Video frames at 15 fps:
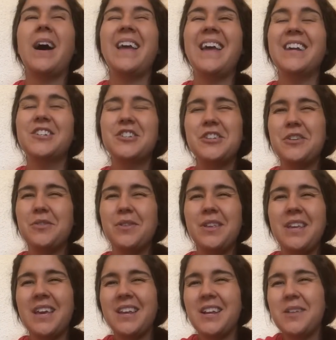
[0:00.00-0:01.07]
I actually
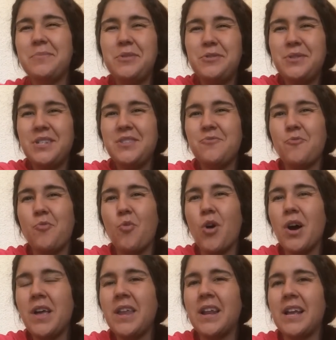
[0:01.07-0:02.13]
only ended up using
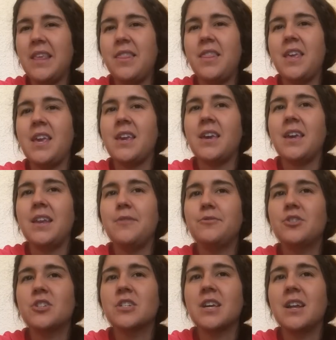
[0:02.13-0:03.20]
one, I think, and it
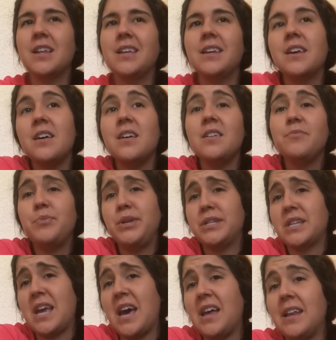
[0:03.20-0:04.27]
was just kind of like, ah,
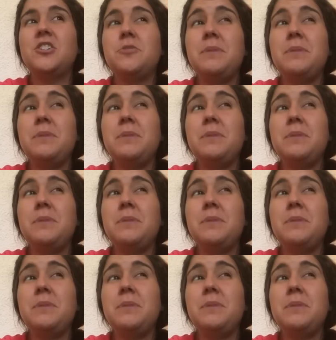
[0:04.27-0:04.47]
because I had it.